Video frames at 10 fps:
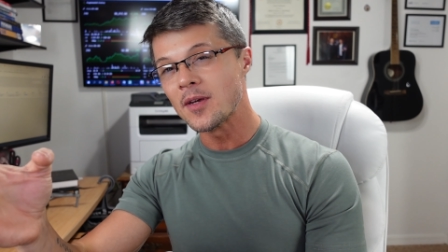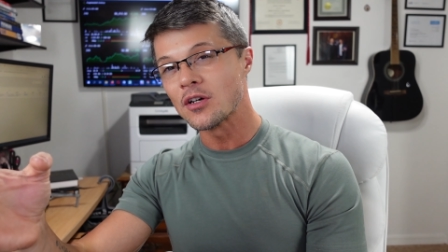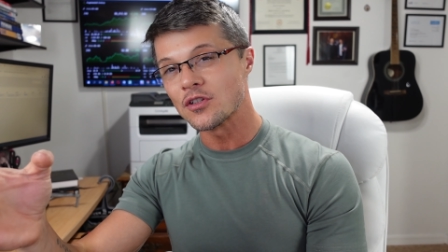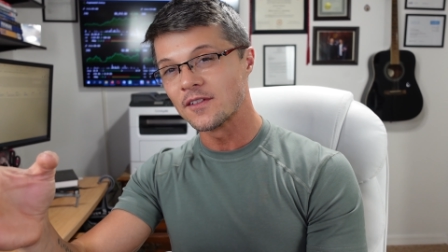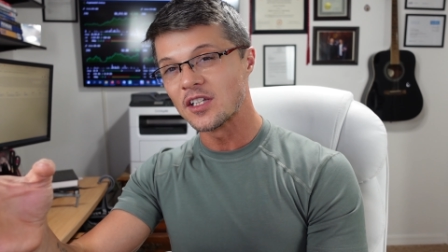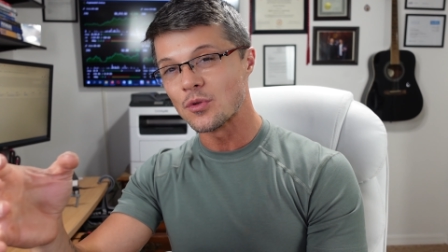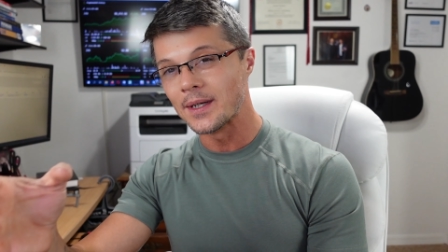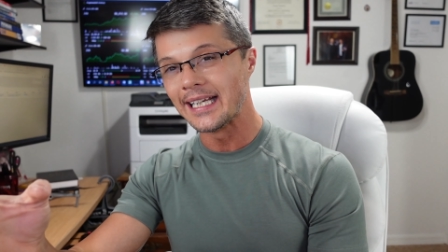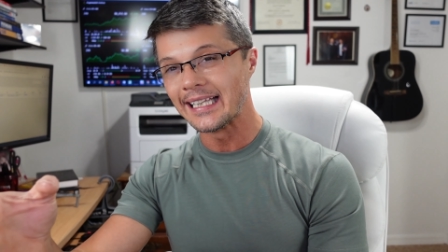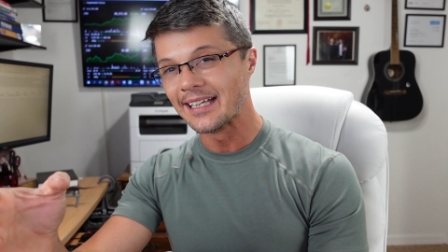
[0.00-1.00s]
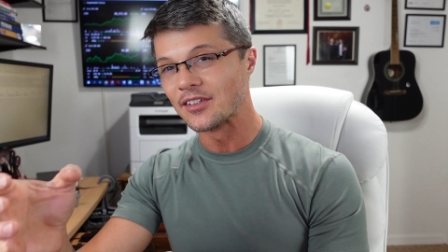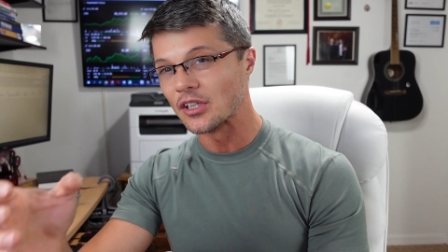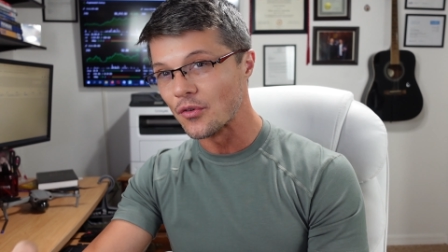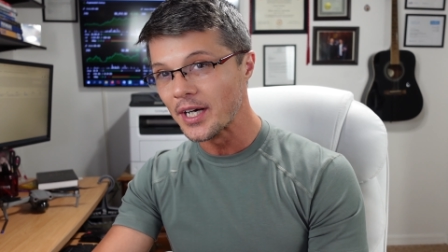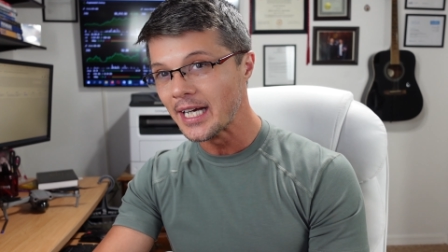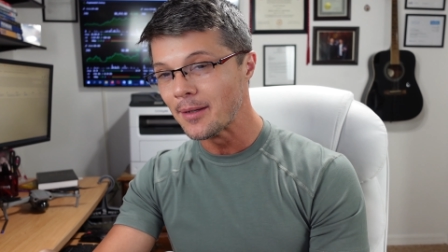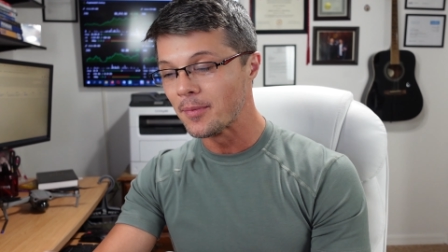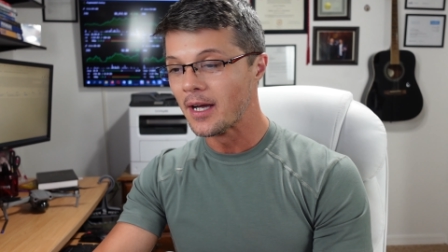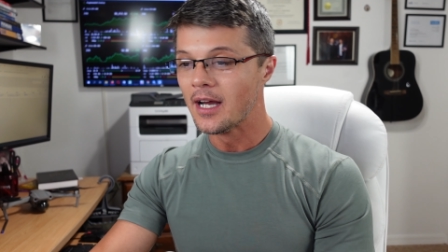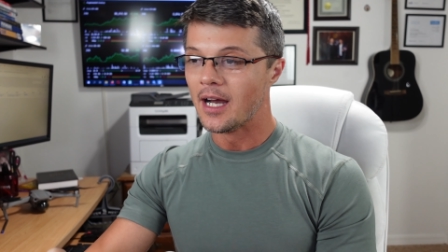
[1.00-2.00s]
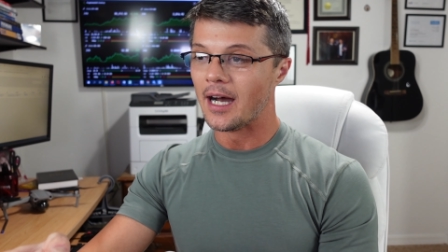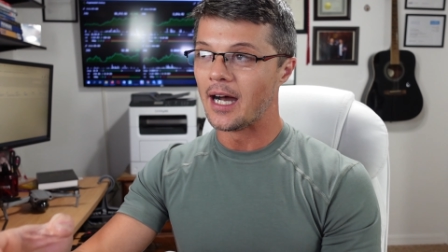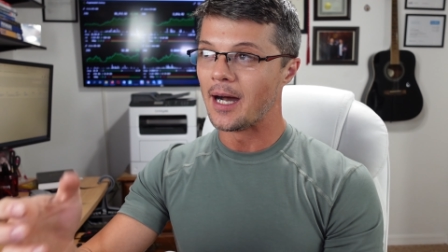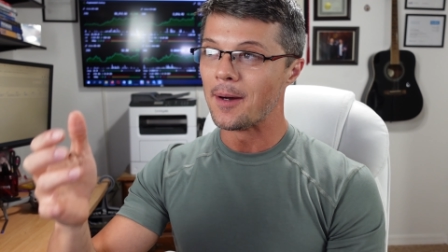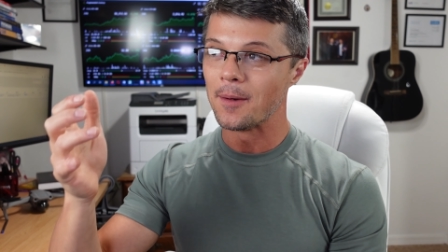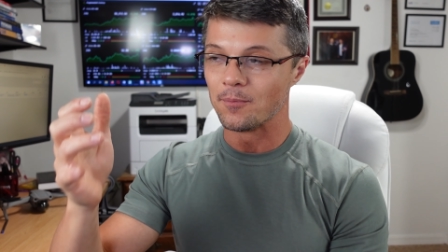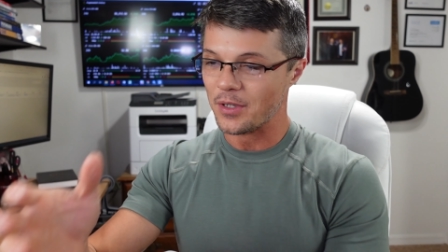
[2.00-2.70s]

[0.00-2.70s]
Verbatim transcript: because of the 2011 grip uh,